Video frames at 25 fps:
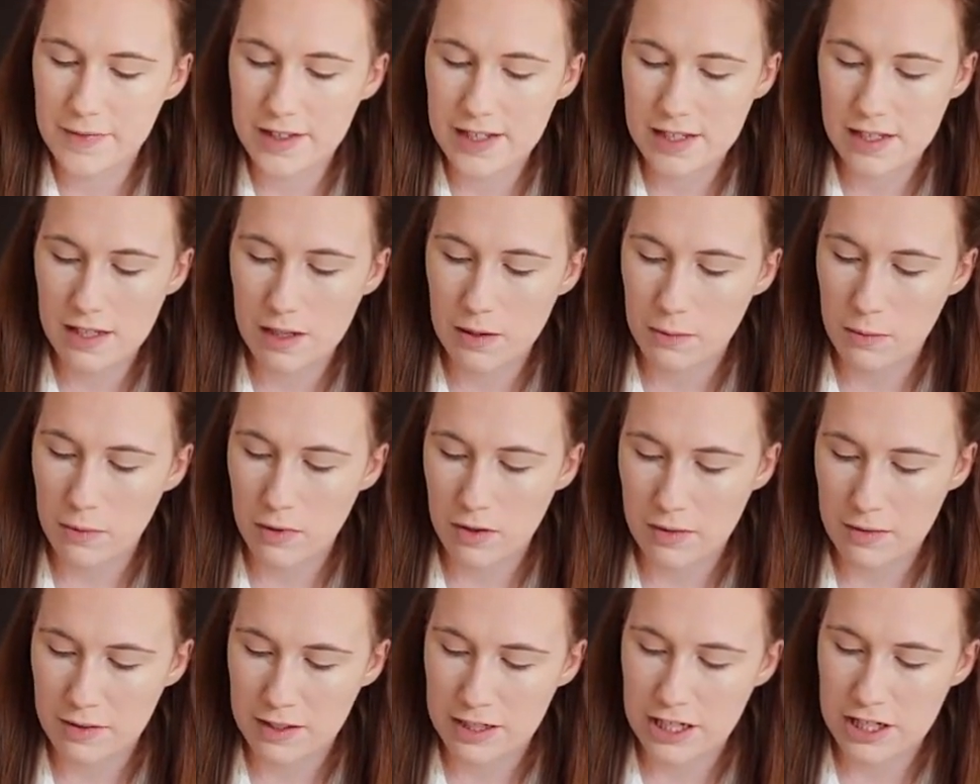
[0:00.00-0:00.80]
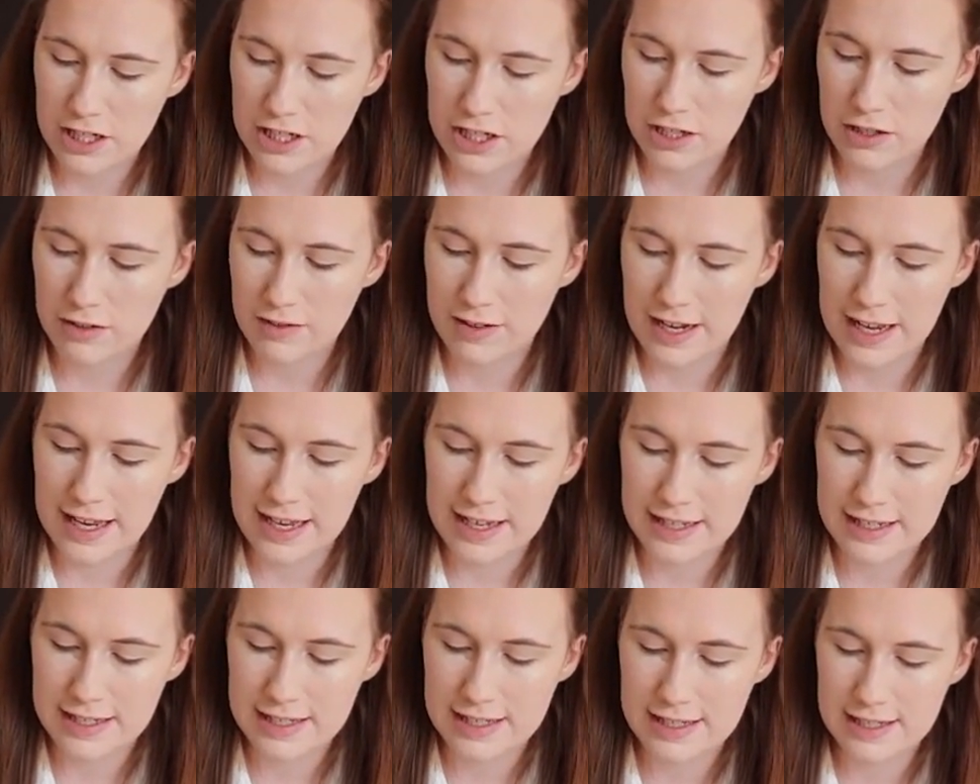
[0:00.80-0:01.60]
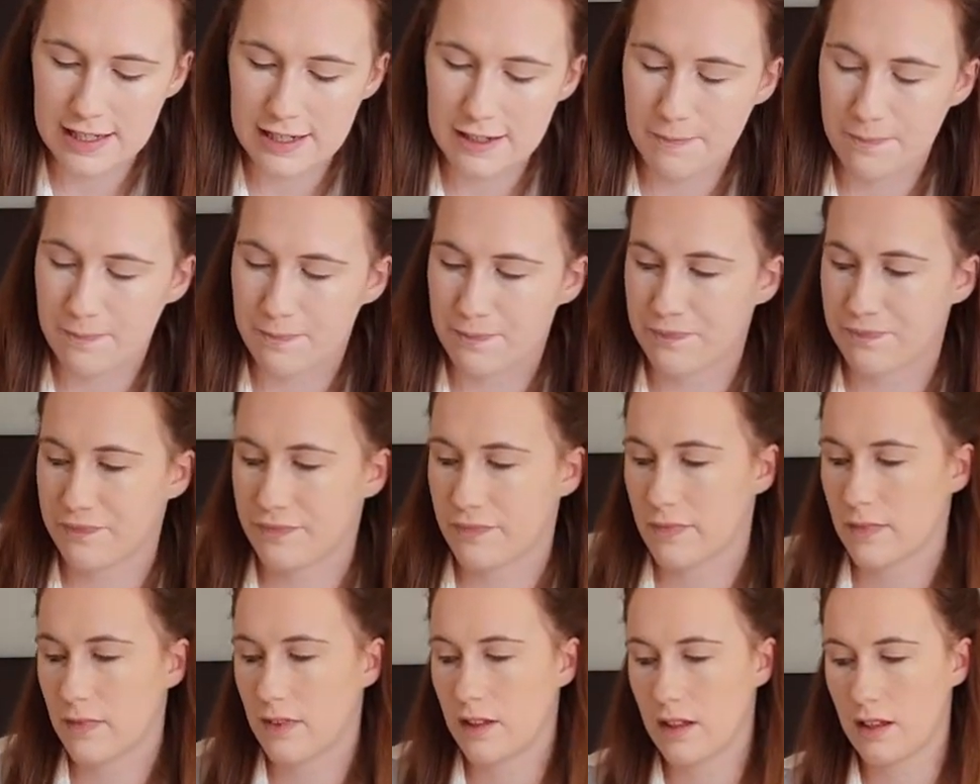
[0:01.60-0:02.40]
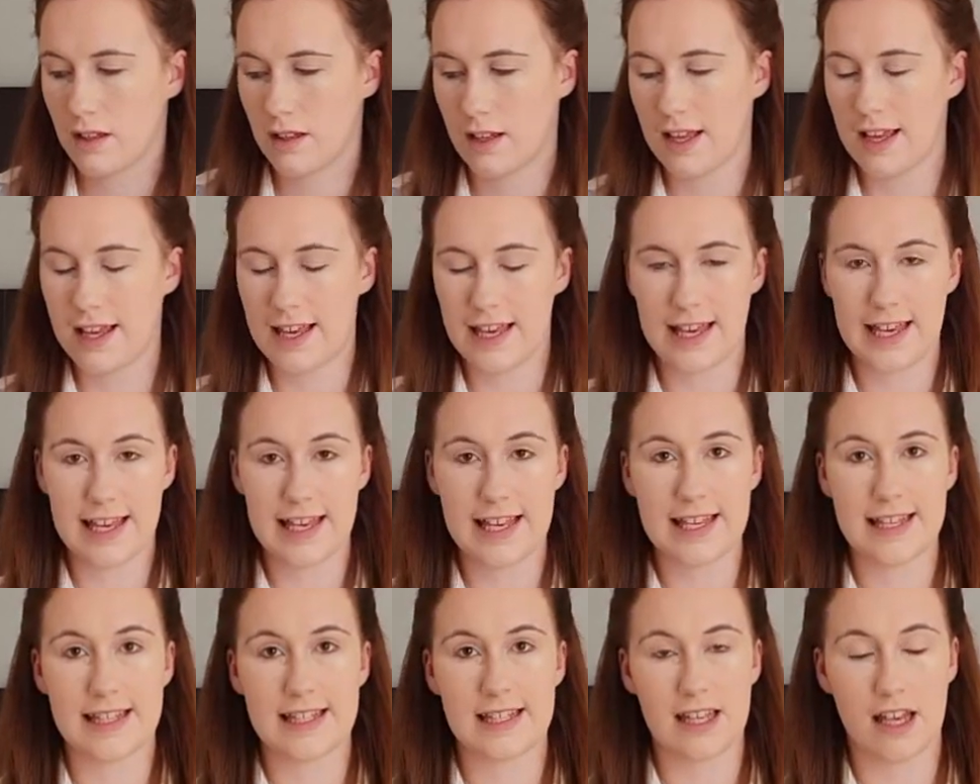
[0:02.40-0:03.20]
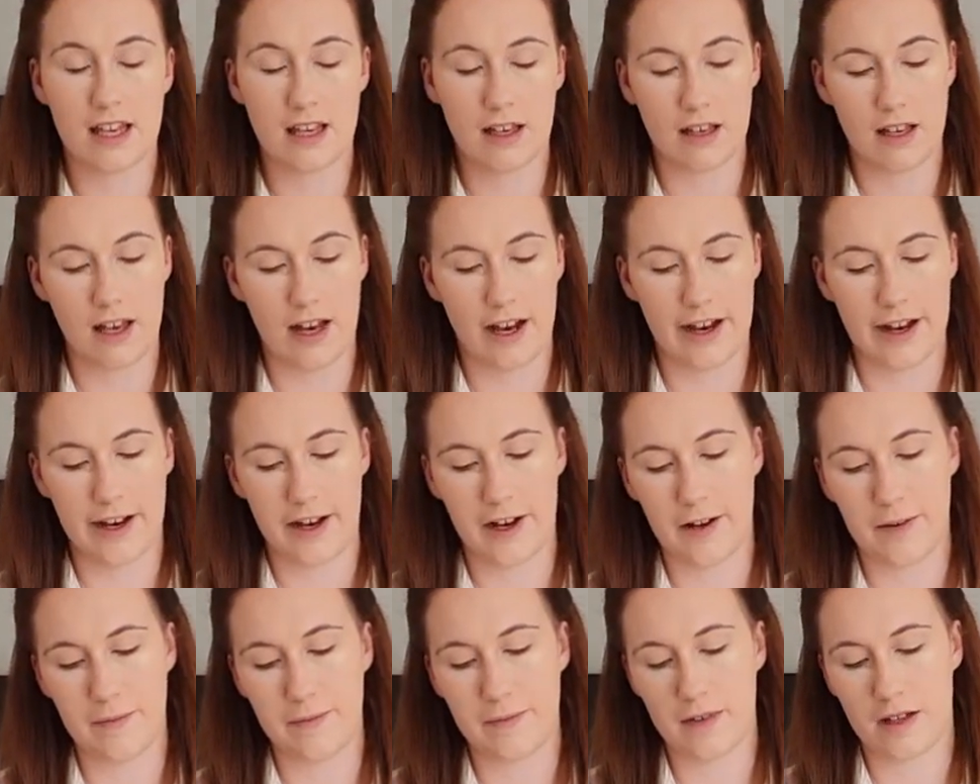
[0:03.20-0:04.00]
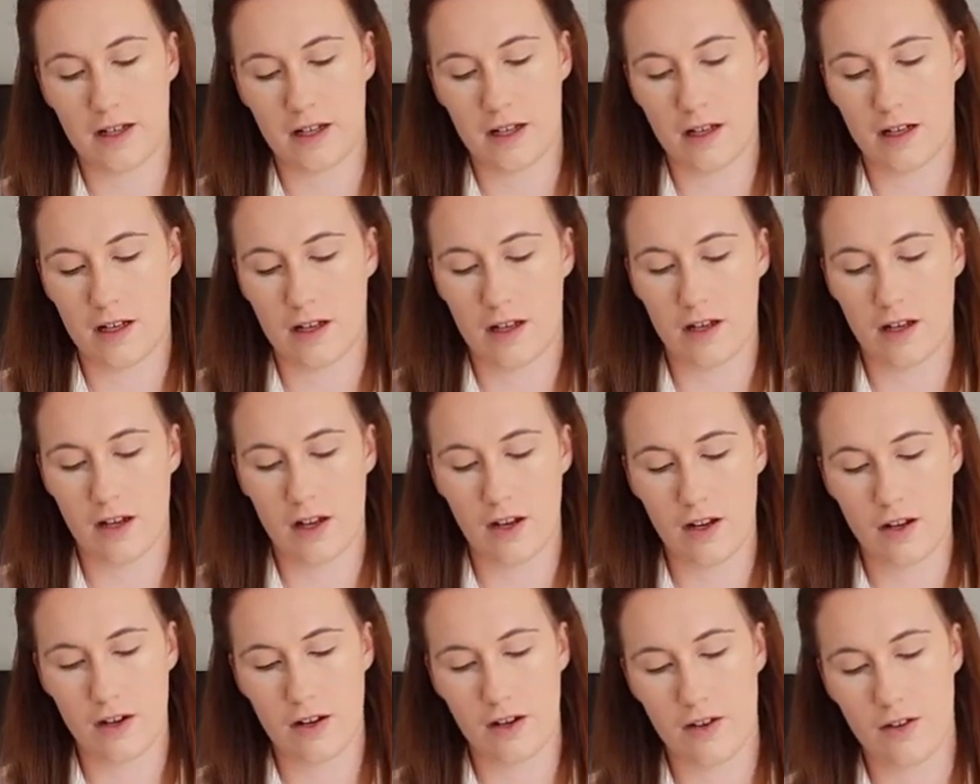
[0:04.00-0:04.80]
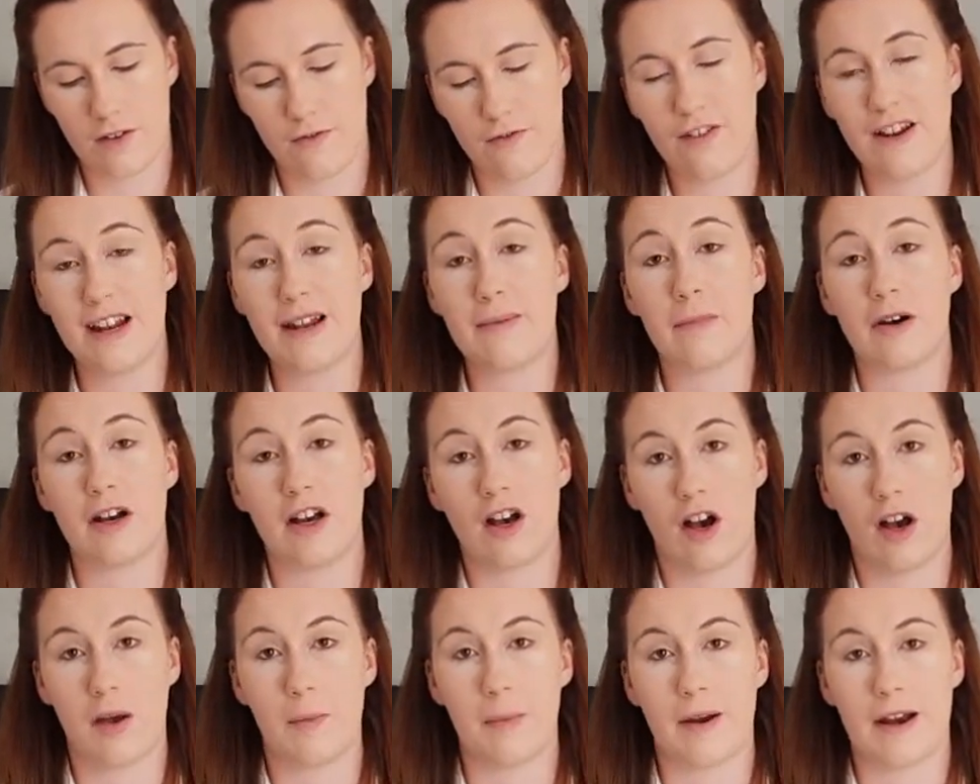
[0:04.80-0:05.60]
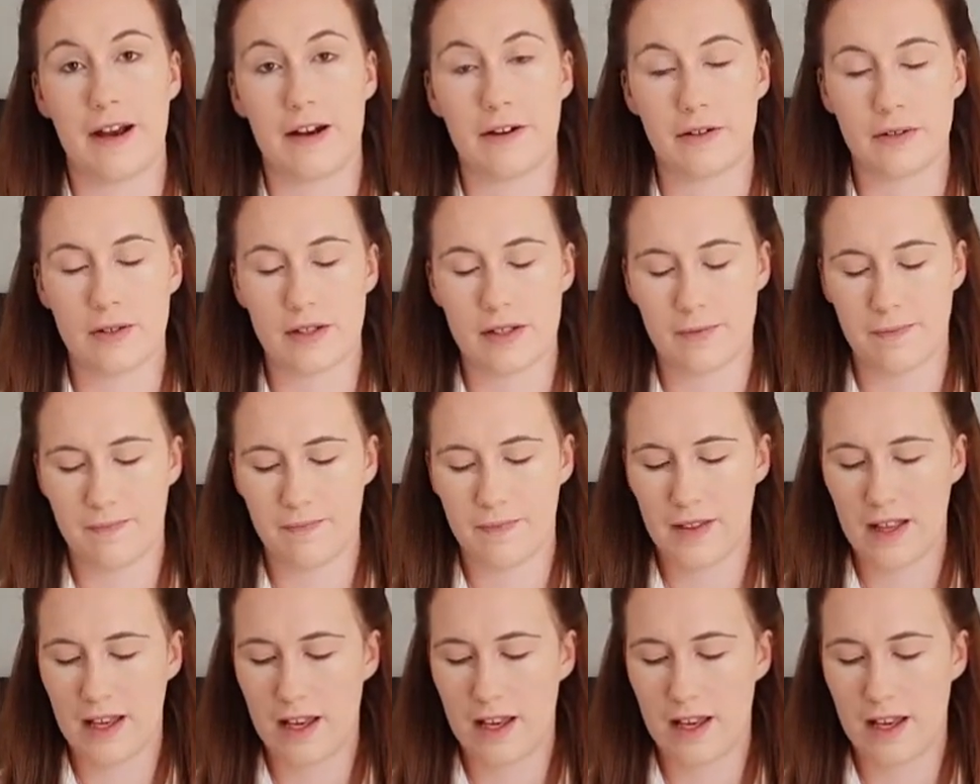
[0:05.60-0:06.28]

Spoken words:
So what I'm going to do next is fill in my eyebrows.